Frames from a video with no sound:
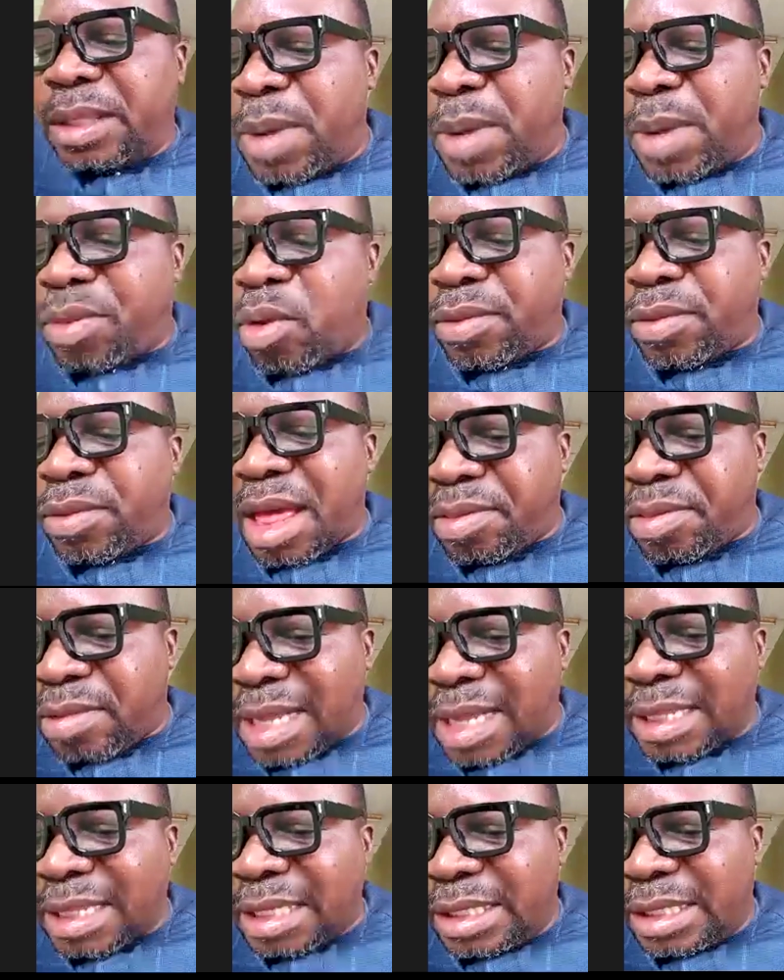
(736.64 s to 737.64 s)
measures and
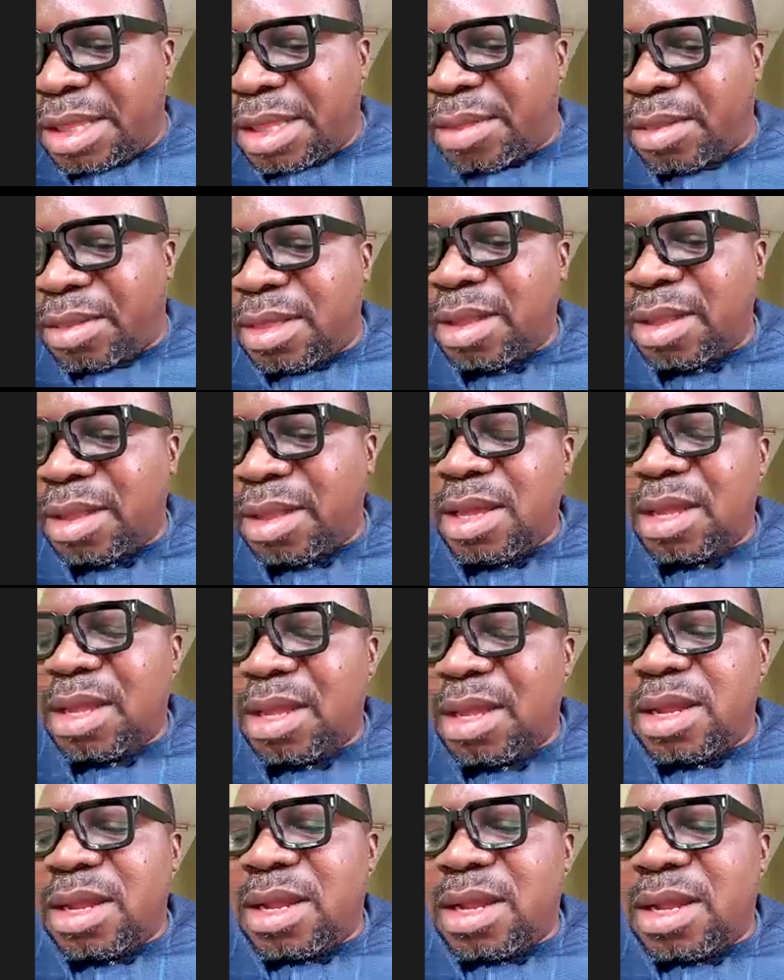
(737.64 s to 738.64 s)
strategies
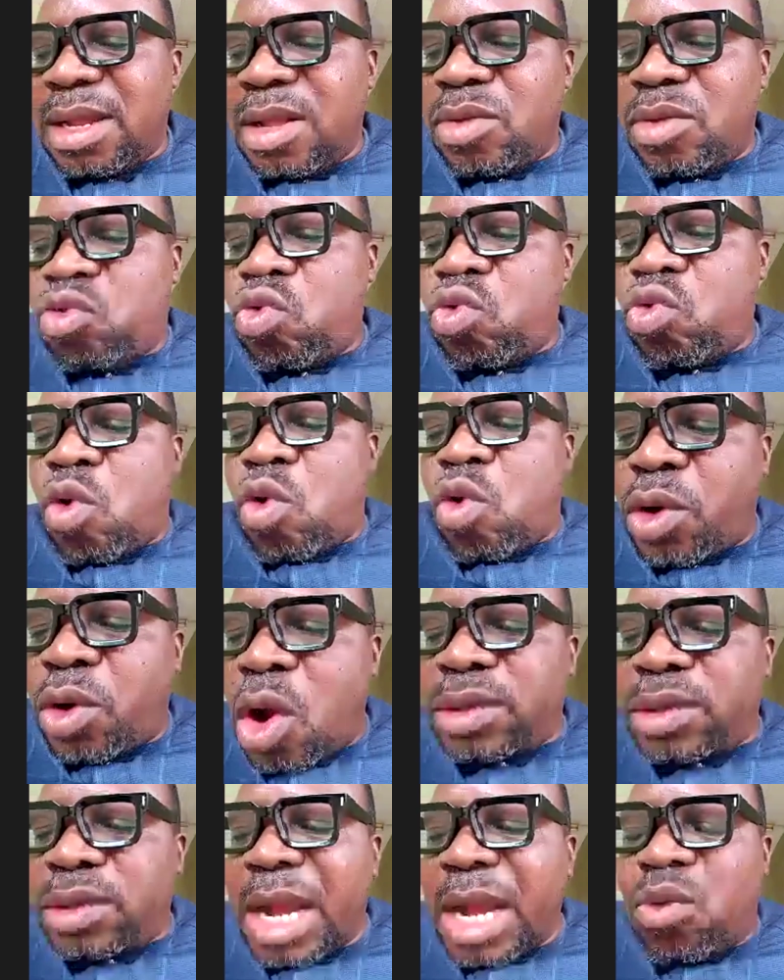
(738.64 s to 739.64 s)
to
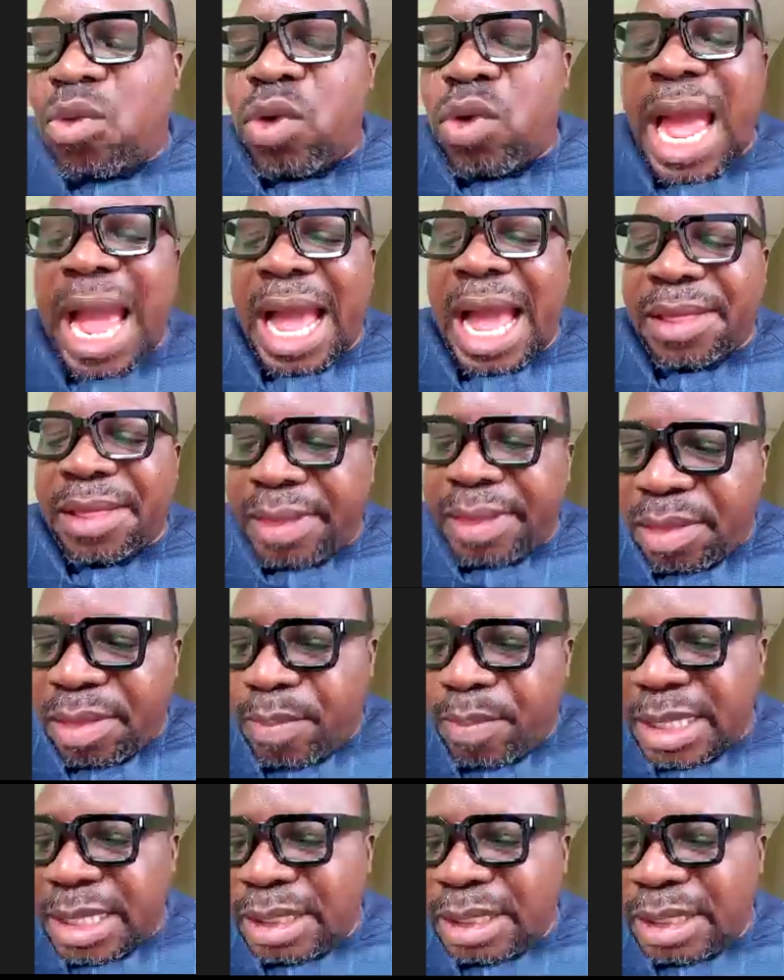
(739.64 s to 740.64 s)
conduct regular
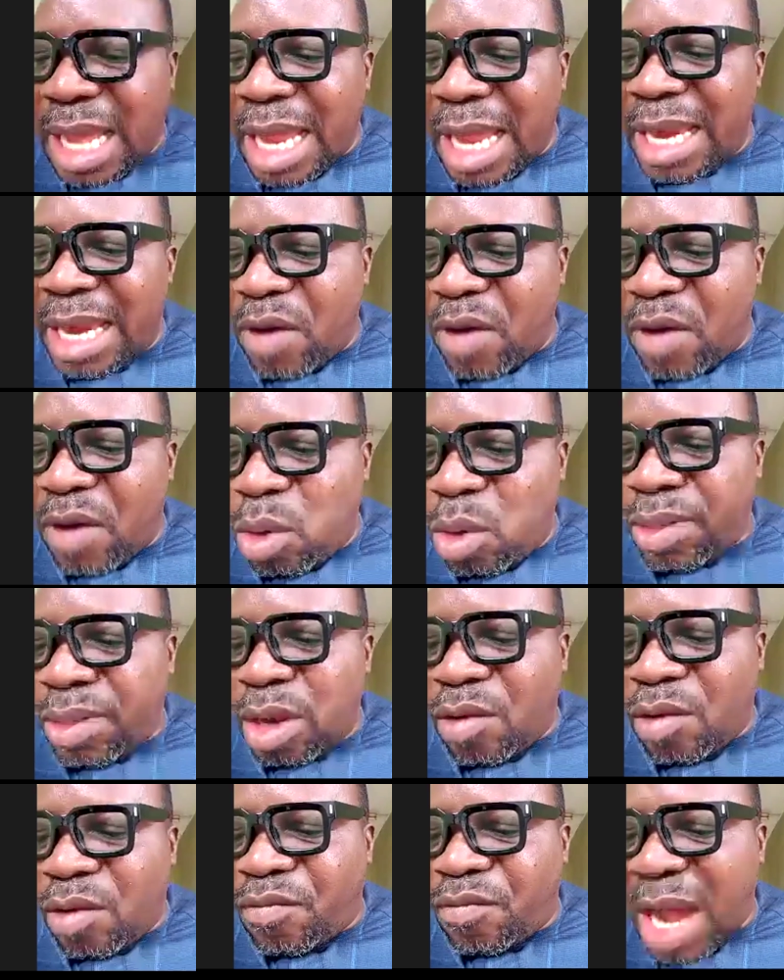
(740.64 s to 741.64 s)
assessment and evaluation
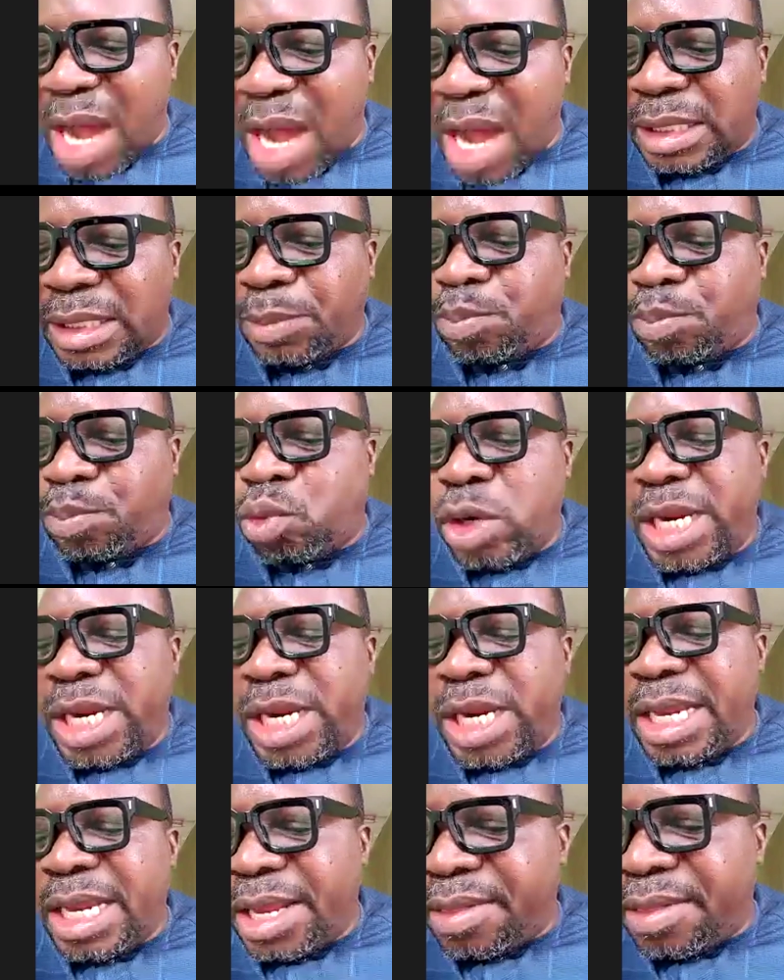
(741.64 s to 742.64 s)
of
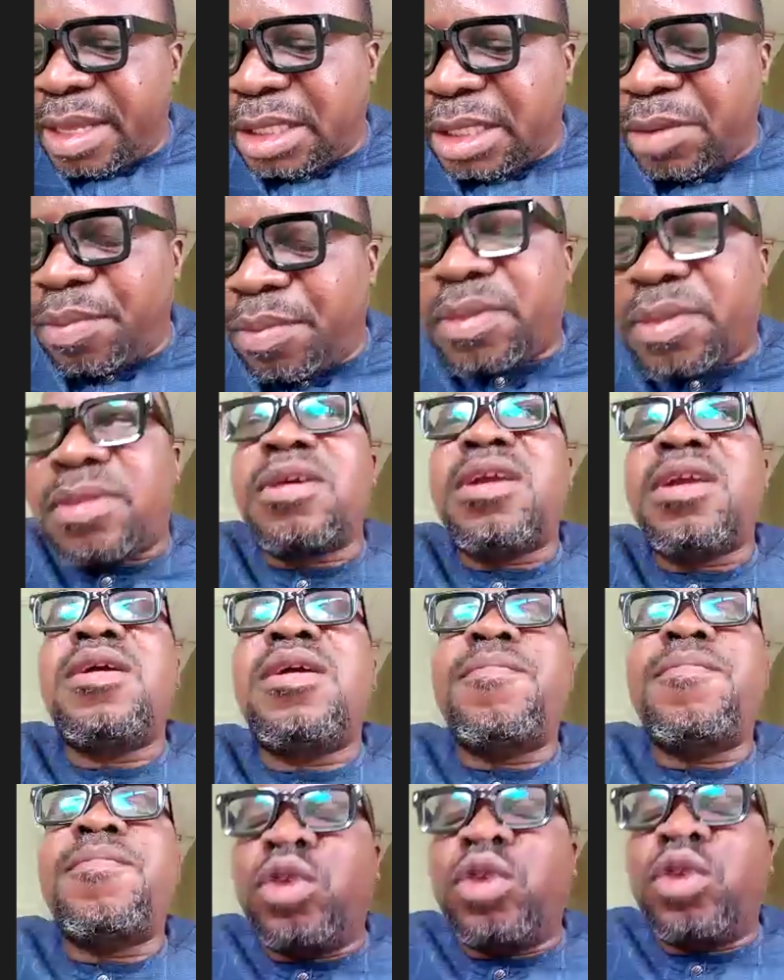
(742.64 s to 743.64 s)
anti-bullying initiatives
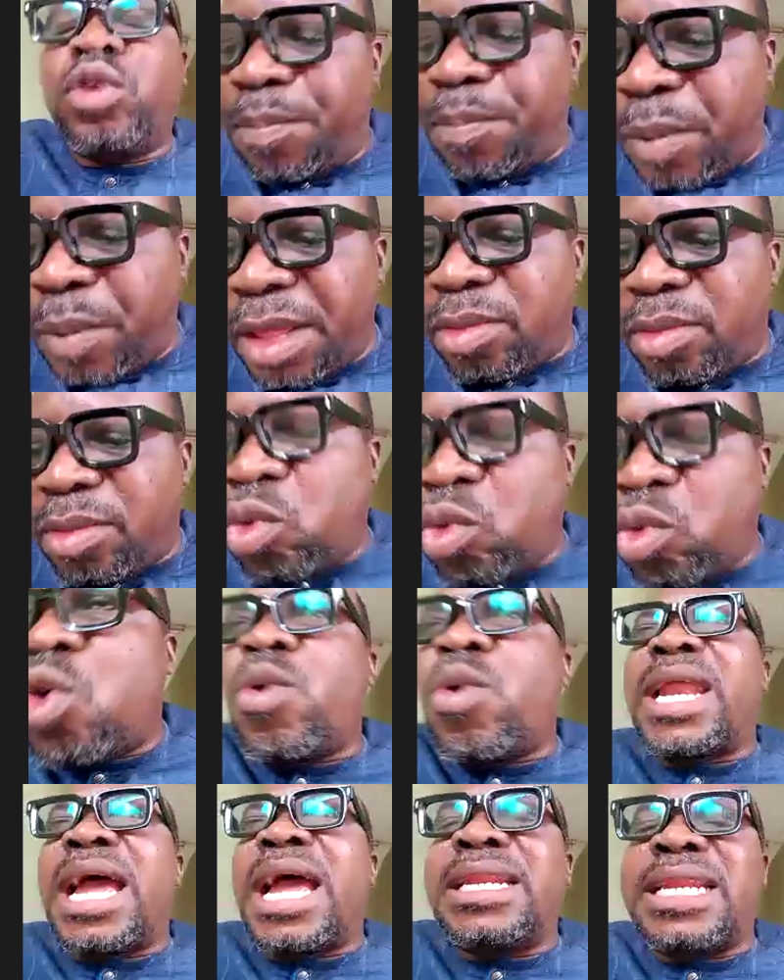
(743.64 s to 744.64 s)
put in place to know
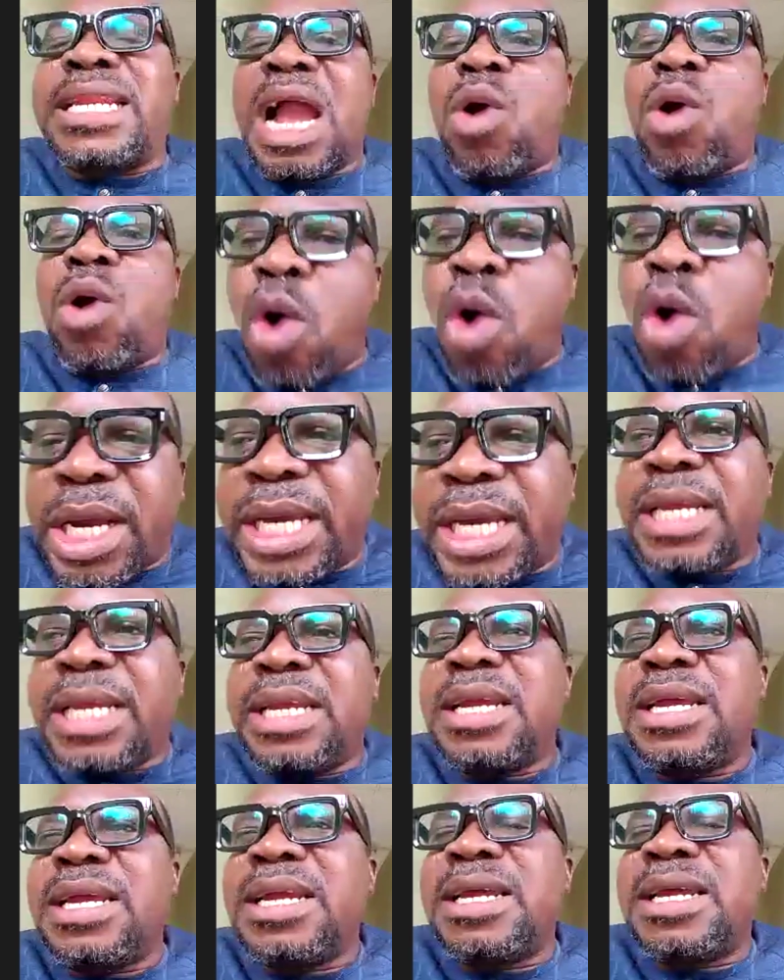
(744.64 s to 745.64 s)
whether they are working.
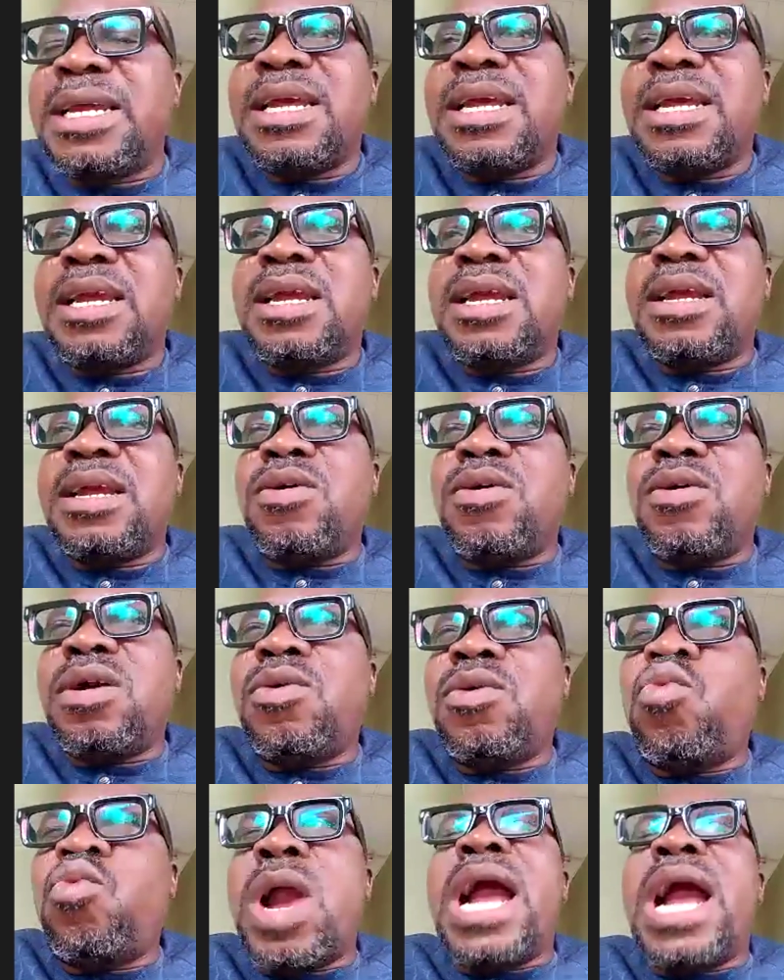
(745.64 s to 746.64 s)

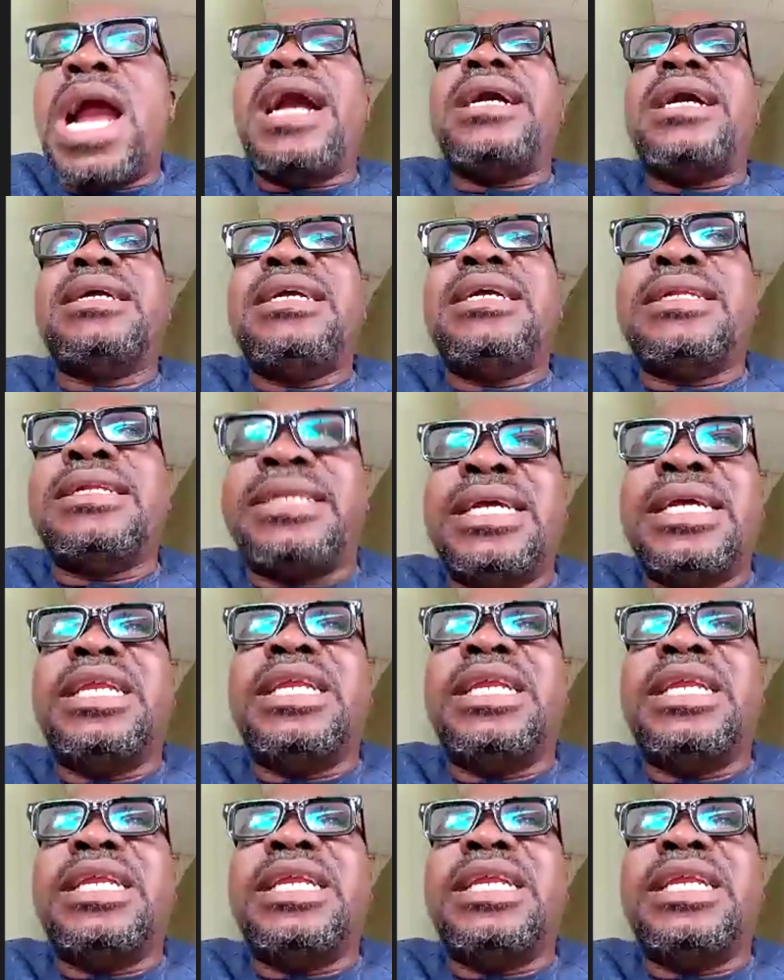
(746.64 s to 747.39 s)
Where it needs